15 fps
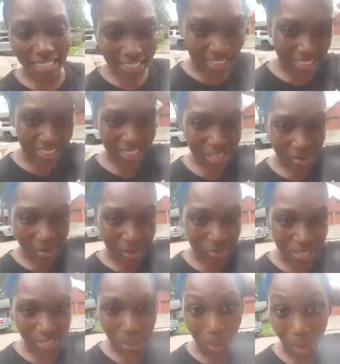I did this a couple of
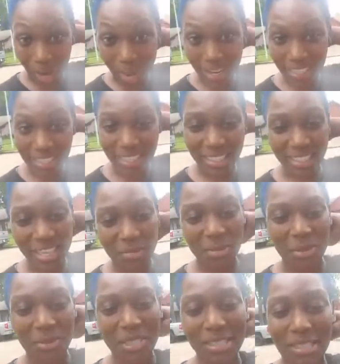weeks ago. I had it done a
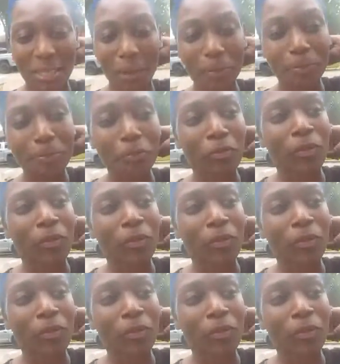couple of weeks ago.